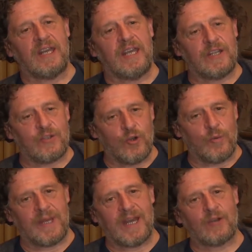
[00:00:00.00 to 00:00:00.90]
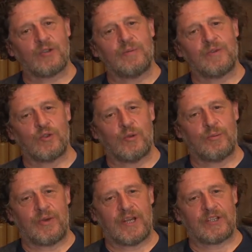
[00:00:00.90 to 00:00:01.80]
He taught me how to absorb
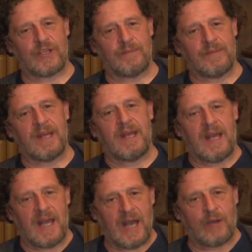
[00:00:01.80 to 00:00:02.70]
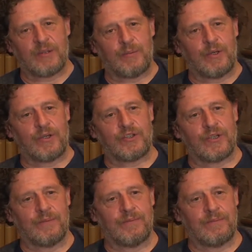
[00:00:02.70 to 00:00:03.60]
pressure, how to push,
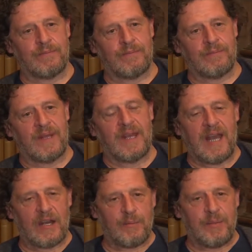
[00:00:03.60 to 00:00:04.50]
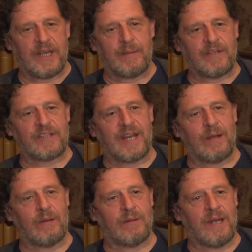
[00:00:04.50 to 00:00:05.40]
how to pick up the
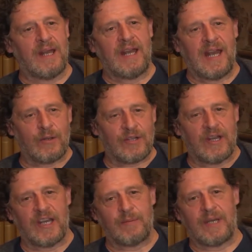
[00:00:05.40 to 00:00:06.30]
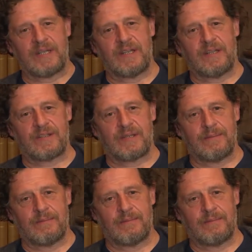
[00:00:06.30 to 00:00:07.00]
towel, how to hide my tears.